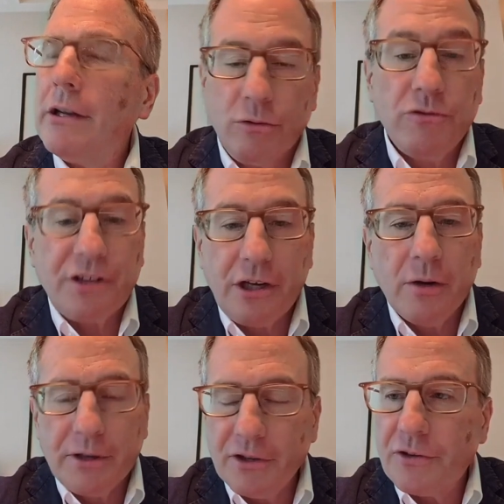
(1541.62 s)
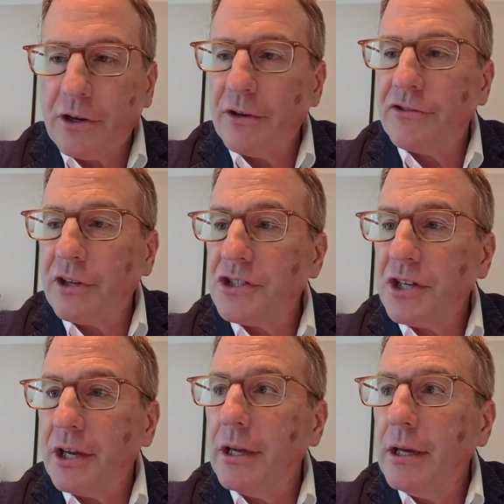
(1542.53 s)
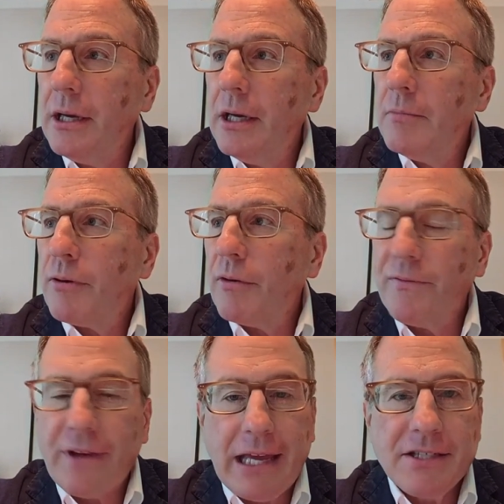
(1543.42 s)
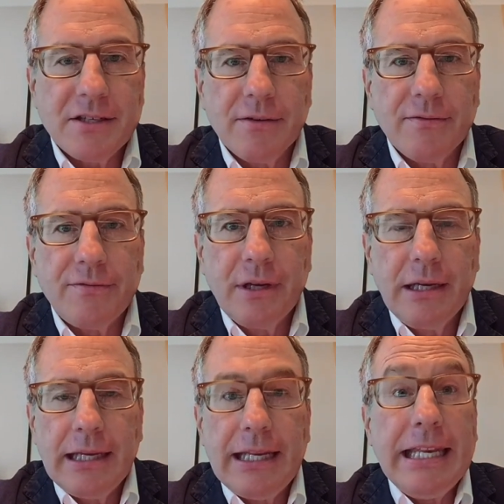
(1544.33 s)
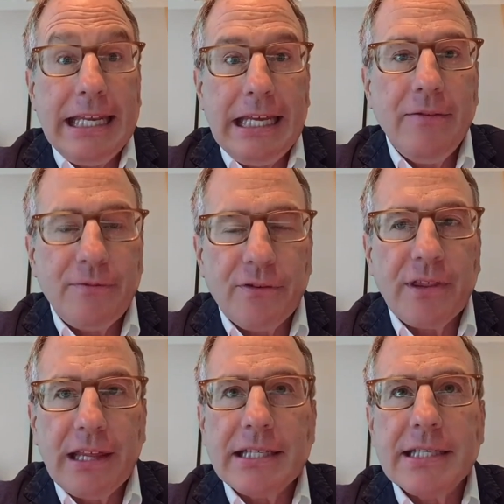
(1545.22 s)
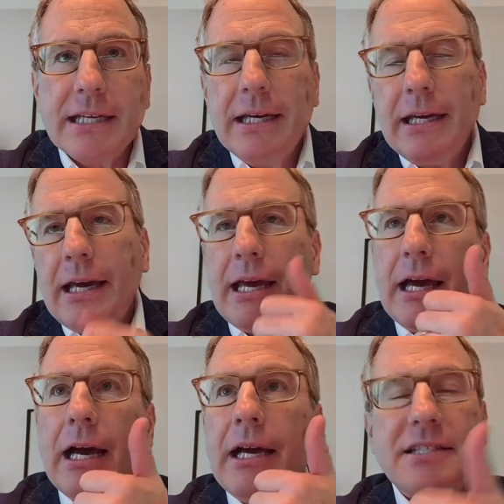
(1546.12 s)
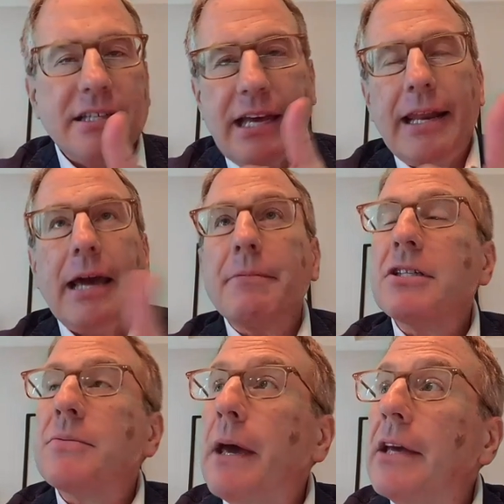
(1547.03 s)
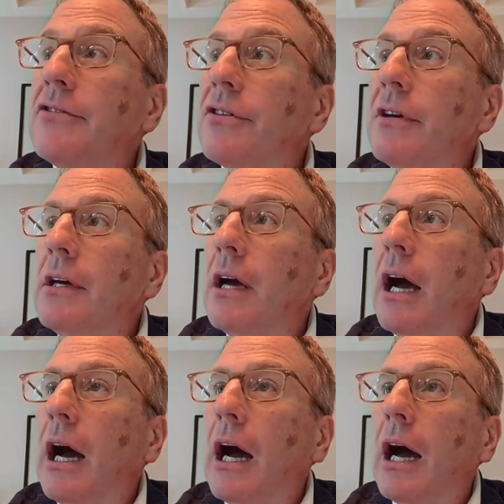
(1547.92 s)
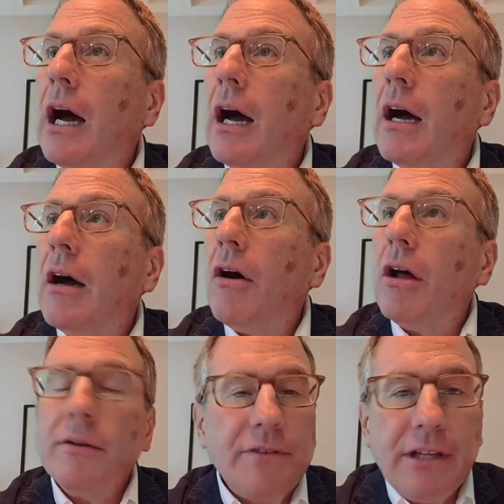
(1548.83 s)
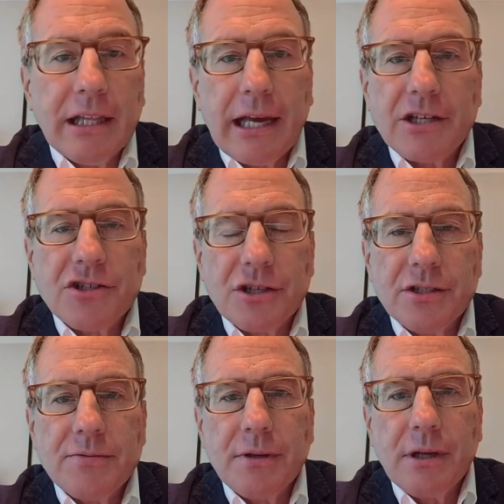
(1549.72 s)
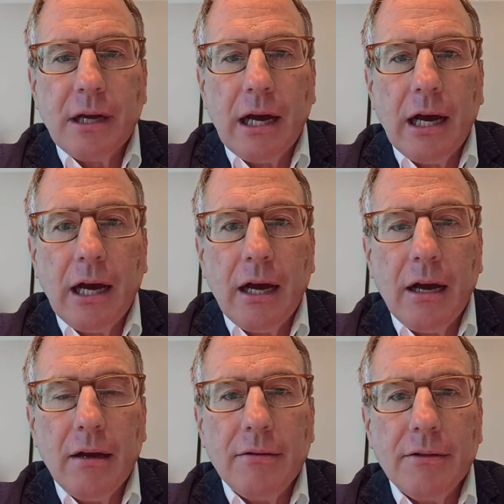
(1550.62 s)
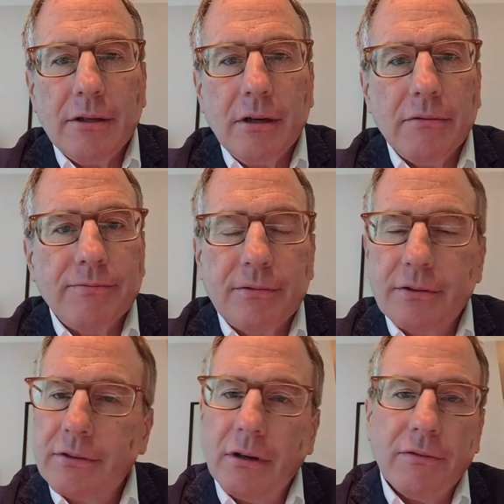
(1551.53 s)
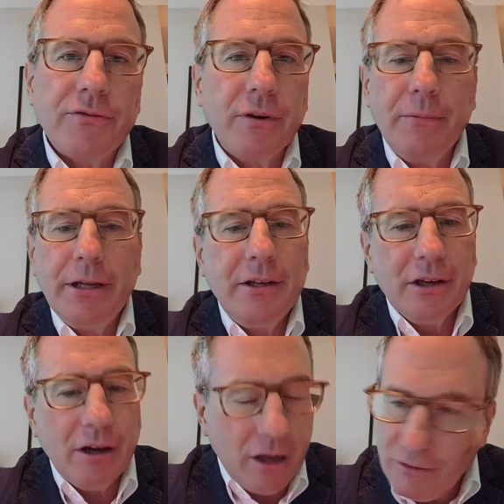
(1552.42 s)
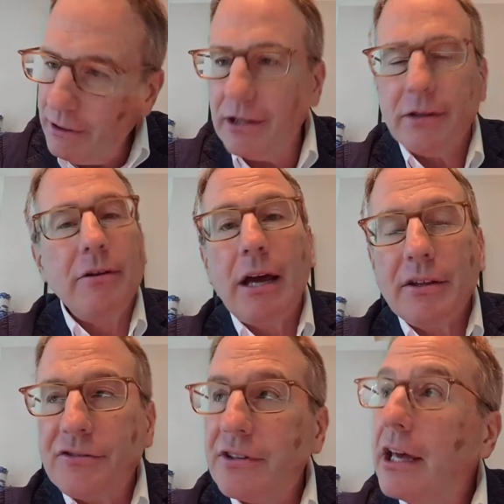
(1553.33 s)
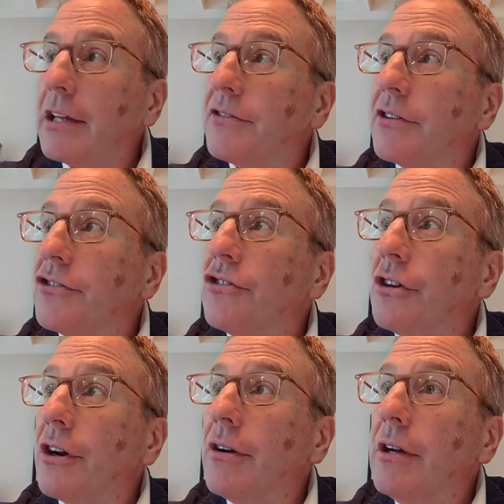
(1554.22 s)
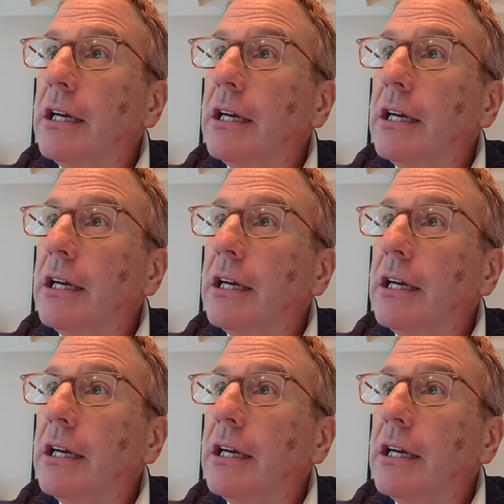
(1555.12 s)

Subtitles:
news to hear, because there is such a pervasive need for this. It's a dynamic space. All of the elections, go from India all the way to the United States this year.